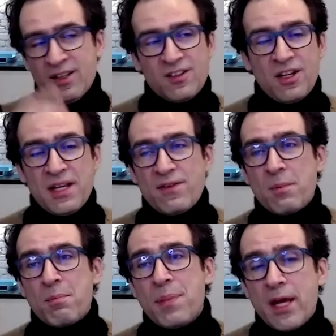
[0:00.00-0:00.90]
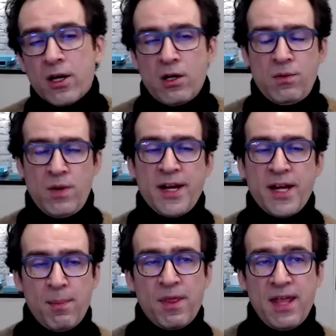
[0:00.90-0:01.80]
saw an even bigger run
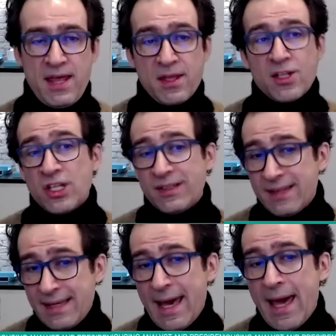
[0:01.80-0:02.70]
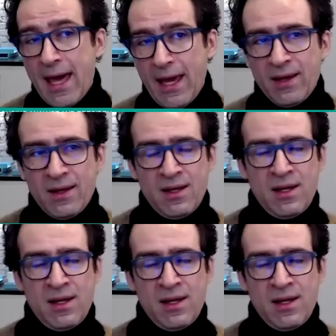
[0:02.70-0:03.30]
up than the GTA.